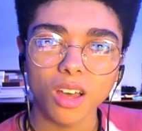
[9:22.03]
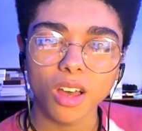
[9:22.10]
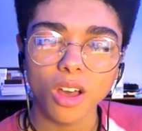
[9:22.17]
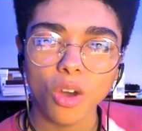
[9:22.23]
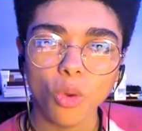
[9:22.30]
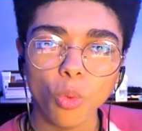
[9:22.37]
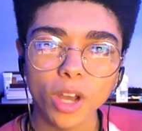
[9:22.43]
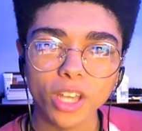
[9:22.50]

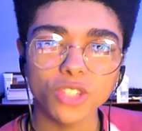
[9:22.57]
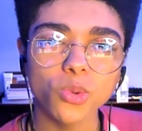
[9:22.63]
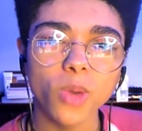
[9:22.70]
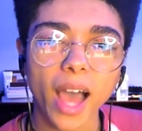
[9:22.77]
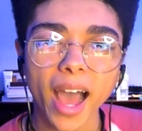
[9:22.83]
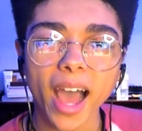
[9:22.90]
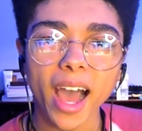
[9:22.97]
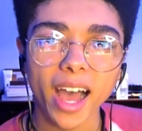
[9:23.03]
what you
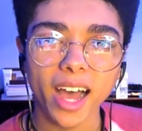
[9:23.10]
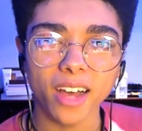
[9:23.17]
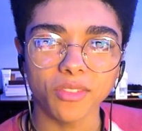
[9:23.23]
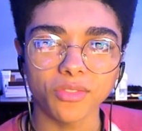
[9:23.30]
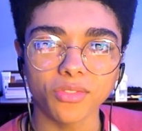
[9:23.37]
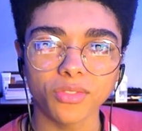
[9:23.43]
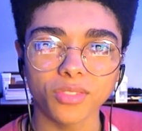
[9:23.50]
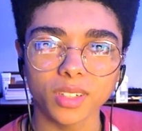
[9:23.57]
have
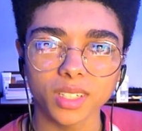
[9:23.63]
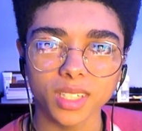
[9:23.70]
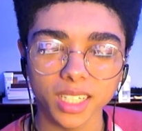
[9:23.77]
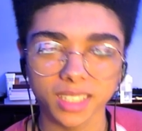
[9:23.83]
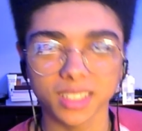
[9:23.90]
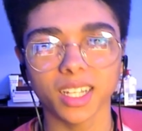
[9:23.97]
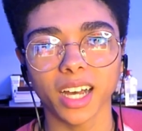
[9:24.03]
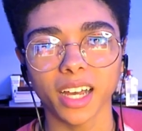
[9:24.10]

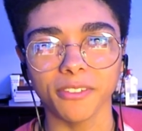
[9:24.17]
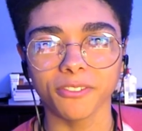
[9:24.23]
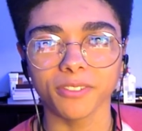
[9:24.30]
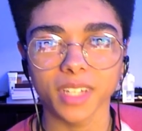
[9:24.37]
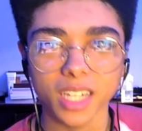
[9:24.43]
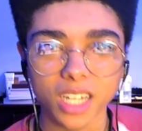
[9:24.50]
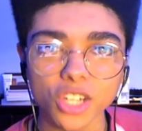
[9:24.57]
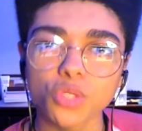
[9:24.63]
in life
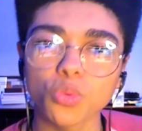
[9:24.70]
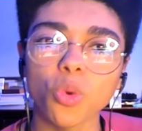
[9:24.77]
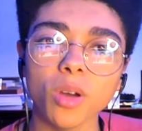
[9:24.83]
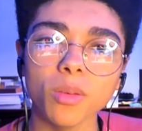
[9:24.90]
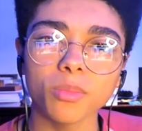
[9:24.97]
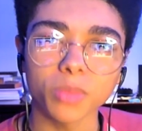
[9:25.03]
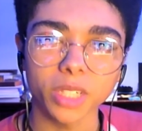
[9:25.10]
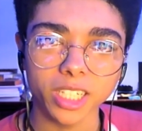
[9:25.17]
is what
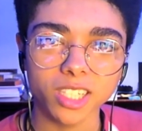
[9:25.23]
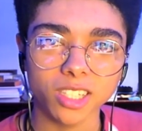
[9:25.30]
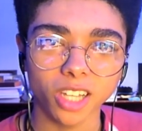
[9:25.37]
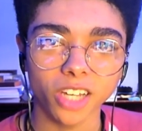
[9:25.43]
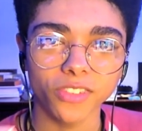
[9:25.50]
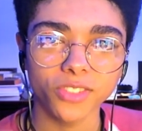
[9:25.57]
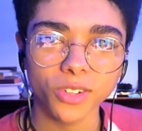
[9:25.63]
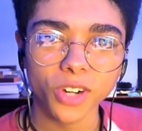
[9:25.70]
makes life
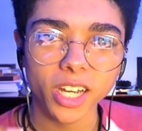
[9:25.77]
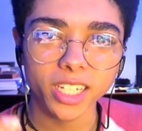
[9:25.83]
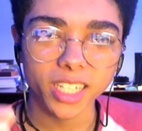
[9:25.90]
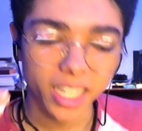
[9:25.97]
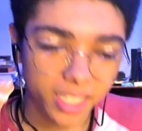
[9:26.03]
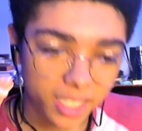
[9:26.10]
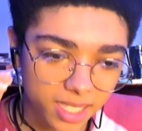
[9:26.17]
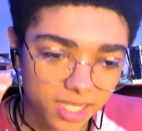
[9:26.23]
great.
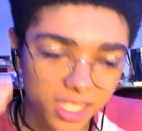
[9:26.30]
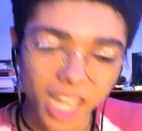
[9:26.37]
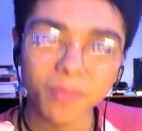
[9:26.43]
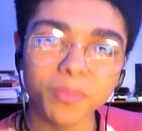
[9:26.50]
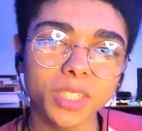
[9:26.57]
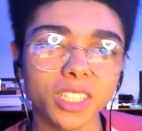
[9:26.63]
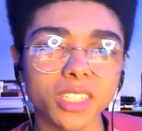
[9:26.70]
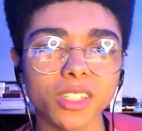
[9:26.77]

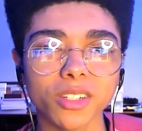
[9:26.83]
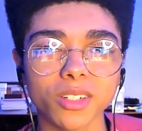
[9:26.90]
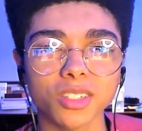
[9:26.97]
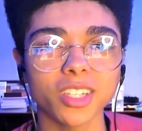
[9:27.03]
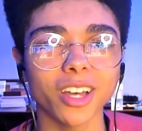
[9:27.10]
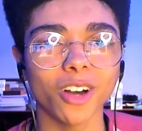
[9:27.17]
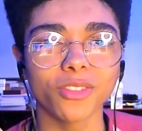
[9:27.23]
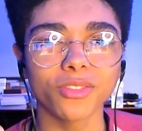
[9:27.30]
Accepting
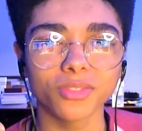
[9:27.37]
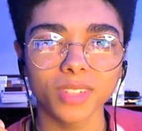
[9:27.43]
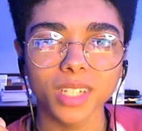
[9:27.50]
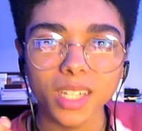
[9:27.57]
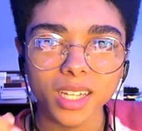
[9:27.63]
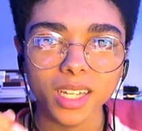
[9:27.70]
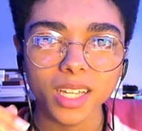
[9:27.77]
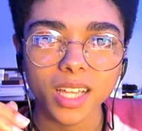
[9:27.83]
yourself
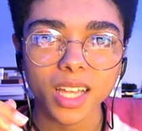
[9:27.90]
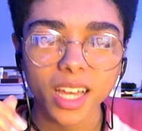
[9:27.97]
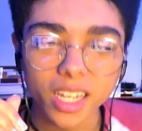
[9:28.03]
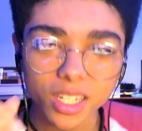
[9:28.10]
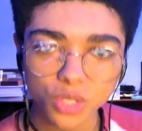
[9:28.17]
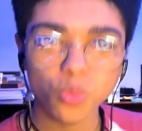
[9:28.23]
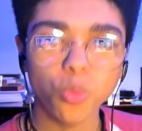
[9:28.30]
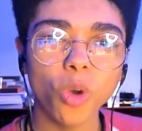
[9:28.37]

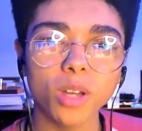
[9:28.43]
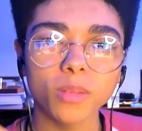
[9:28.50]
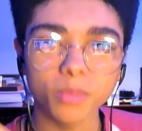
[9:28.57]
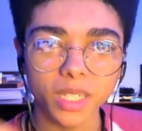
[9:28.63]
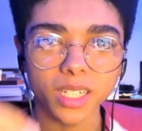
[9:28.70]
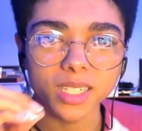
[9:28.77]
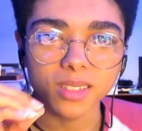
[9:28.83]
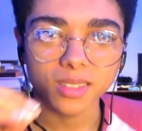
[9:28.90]
is what
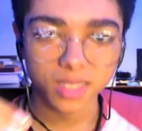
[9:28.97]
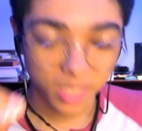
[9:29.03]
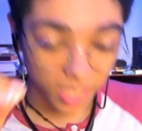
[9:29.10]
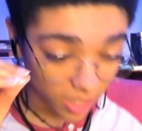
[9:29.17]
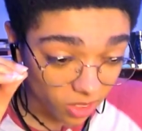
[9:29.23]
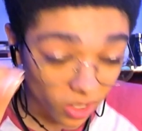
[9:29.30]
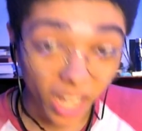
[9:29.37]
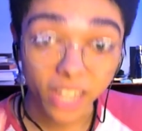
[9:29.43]
makes
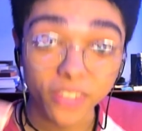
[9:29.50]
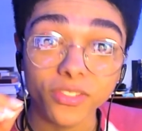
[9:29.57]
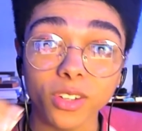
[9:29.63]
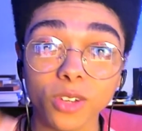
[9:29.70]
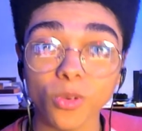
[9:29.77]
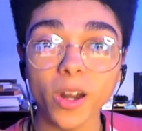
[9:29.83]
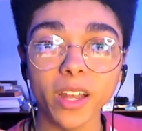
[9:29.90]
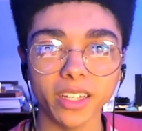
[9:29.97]
life
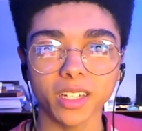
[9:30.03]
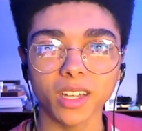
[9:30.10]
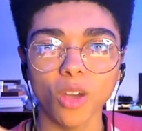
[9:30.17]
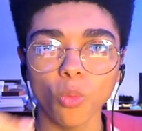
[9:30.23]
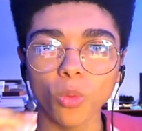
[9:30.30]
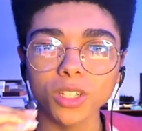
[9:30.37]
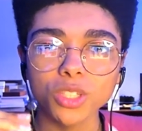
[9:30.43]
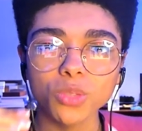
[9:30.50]
great.
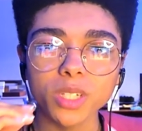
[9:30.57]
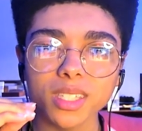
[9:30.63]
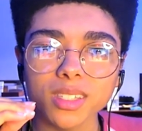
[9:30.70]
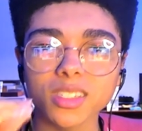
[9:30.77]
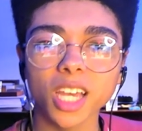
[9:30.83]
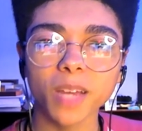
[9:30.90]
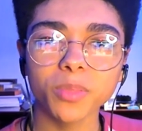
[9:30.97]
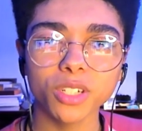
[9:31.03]
Once you
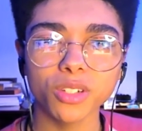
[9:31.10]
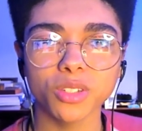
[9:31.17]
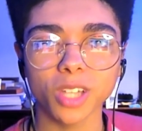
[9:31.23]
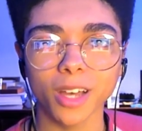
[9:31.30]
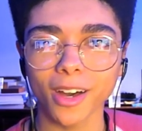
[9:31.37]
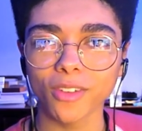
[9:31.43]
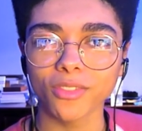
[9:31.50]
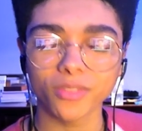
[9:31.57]
accept
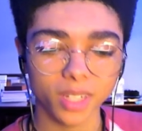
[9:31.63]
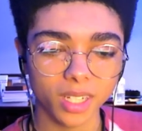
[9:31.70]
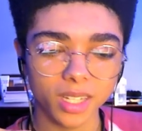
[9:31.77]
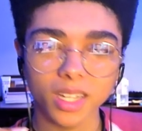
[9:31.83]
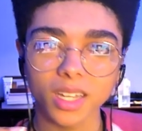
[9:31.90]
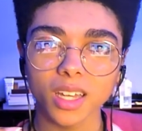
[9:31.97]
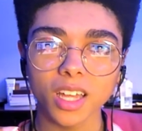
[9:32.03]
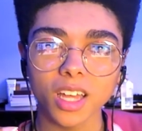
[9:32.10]
yourself,
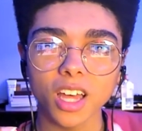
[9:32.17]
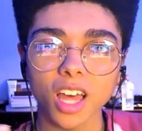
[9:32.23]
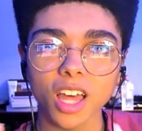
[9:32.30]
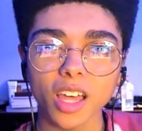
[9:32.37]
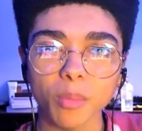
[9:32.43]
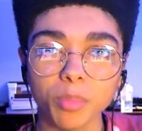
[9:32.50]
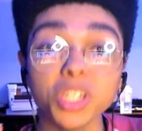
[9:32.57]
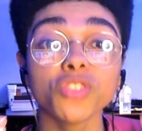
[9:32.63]

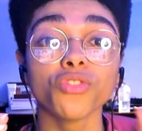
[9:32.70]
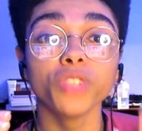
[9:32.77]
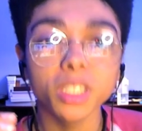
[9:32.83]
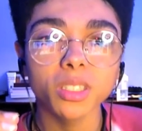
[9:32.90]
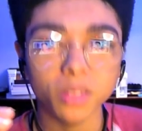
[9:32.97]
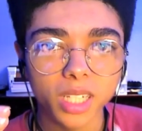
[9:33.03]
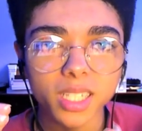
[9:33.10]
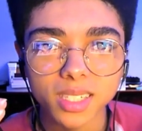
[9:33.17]
be
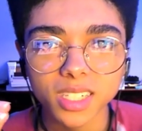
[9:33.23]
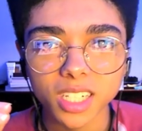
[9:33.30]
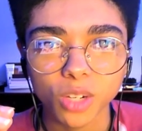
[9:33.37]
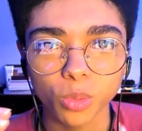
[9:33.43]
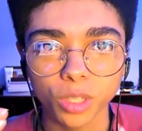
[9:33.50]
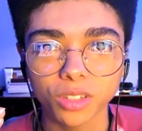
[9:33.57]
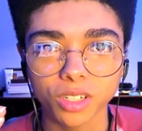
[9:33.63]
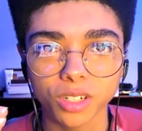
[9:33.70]
realistic
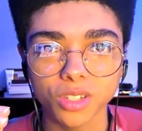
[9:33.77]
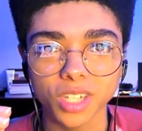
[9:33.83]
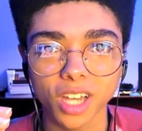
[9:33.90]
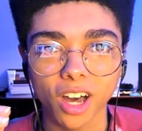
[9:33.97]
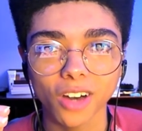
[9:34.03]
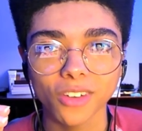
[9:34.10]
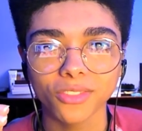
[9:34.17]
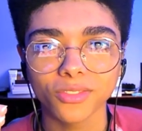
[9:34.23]
with
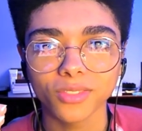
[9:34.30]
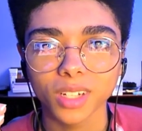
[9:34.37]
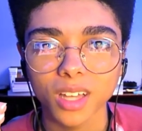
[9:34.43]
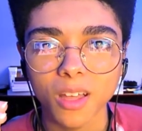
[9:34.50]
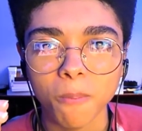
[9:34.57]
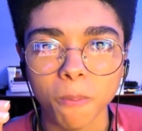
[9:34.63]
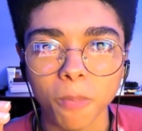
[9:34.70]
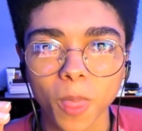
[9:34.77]
yourself,
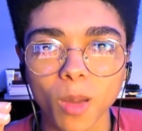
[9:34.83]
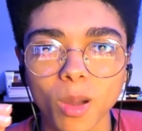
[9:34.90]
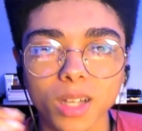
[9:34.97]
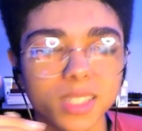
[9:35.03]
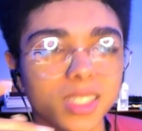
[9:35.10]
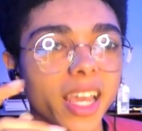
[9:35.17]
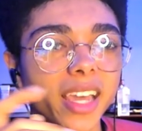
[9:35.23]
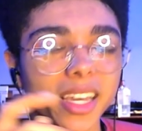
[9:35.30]

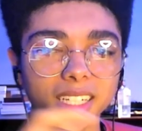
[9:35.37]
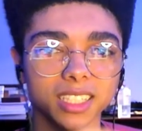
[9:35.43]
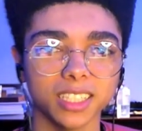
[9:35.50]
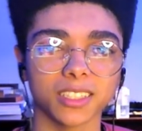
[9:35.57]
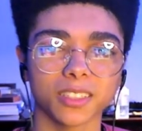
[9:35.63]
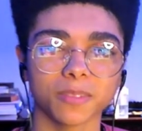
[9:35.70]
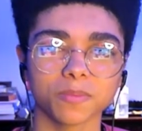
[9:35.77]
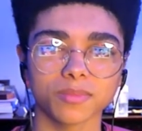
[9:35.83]
saying,
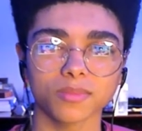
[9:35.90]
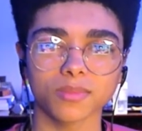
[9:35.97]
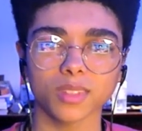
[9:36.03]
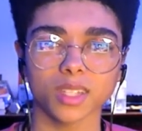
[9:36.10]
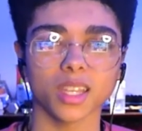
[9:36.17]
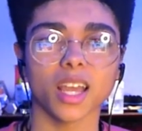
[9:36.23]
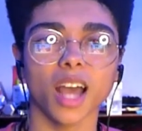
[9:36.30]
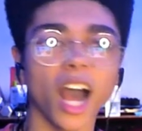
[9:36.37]

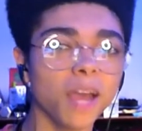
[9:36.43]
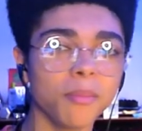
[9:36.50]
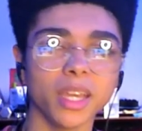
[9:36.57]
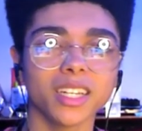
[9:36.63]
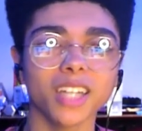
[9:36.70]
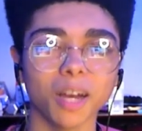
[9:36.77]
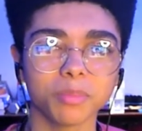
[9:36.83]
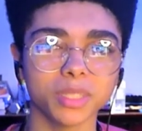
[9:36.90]
I may
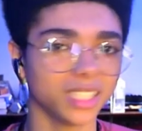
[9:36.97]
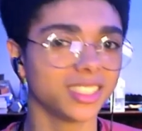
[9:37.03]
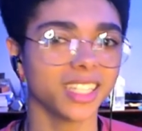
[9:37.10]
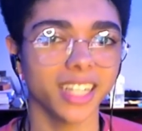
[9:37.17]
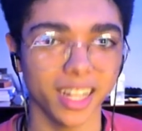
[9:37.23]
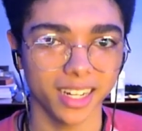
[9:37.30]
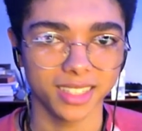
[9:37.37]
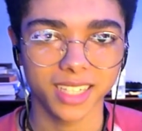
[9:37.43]
not be a 10
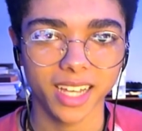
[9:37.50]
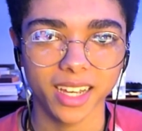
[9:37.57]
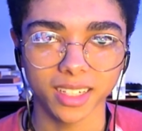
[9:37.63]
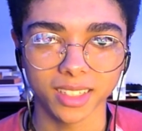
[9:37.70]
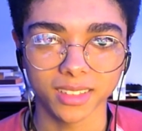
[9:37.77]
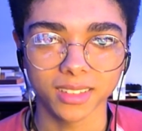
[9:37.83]
out of 10.